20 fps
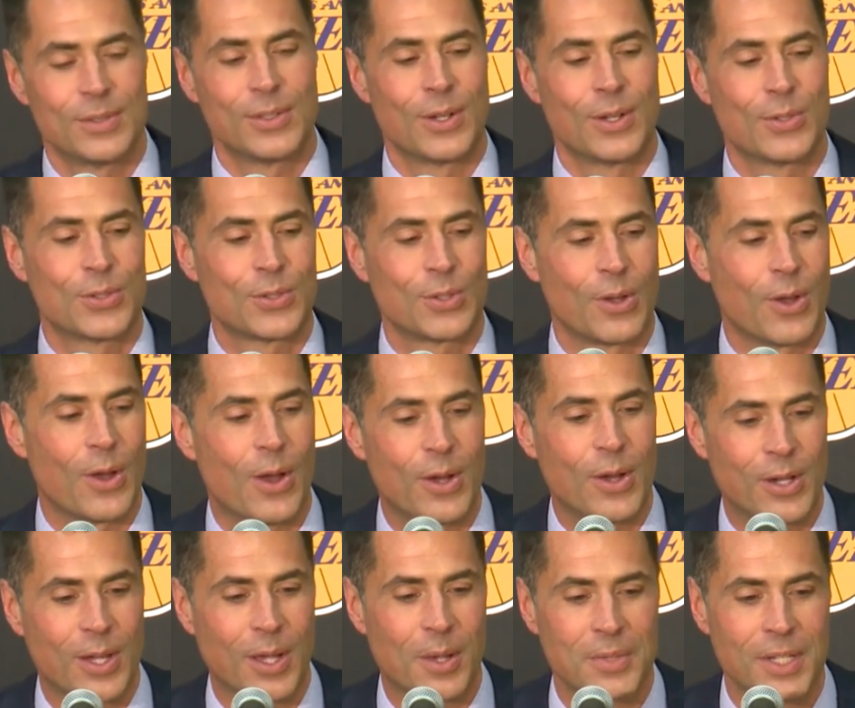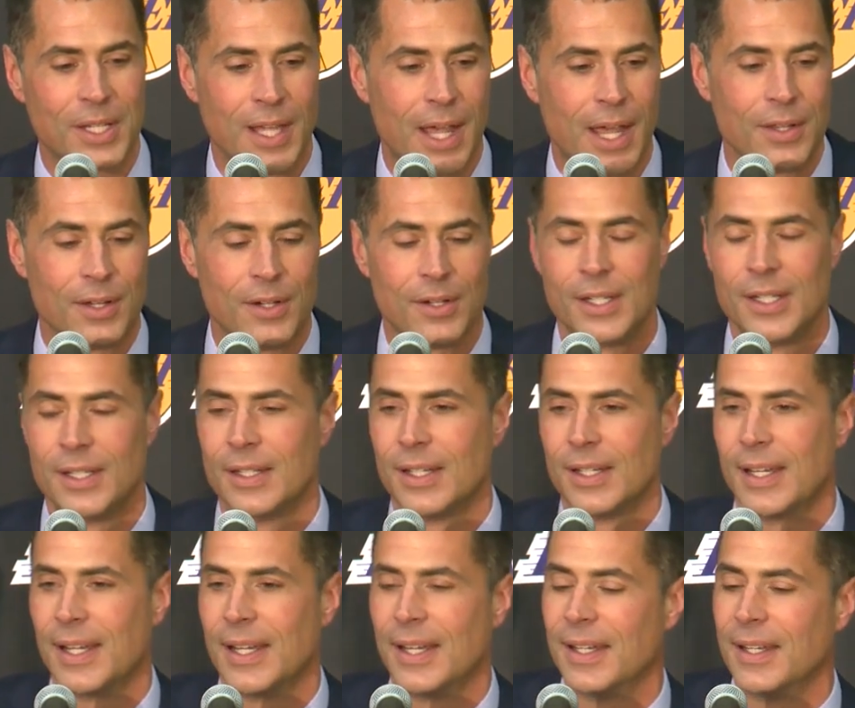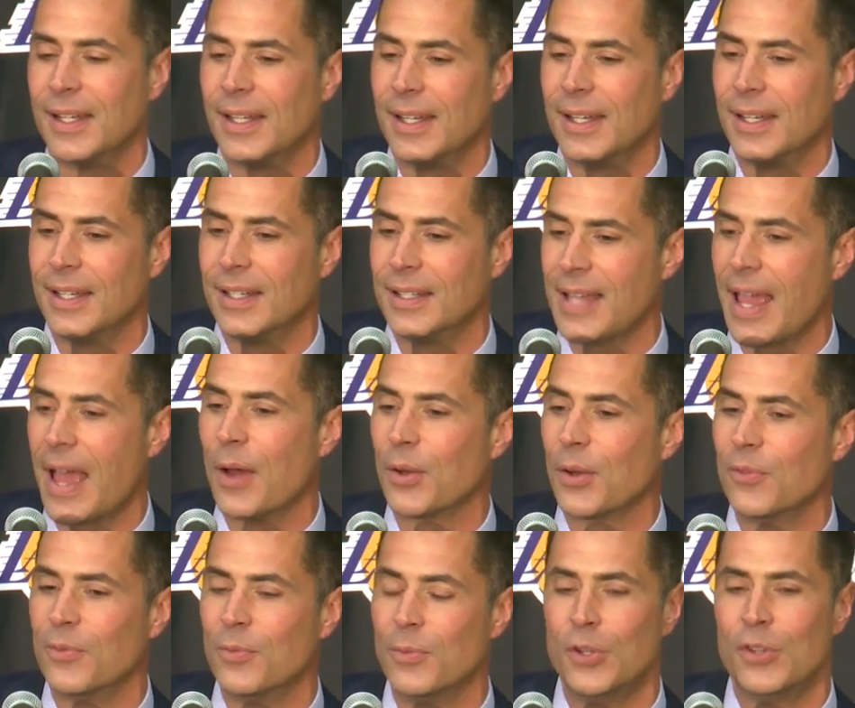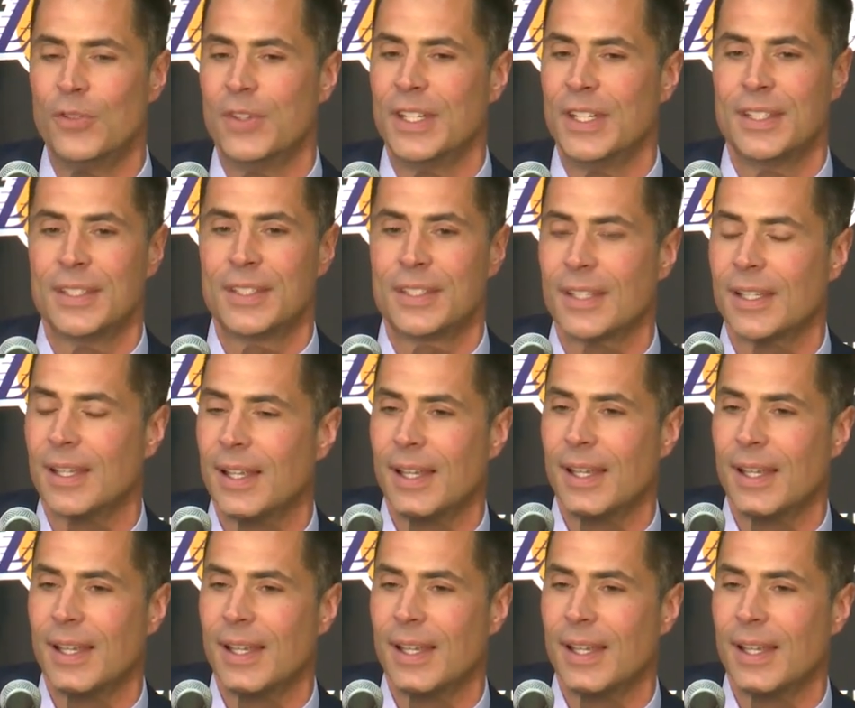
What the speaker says: you know, sort of all come together in a town of movies?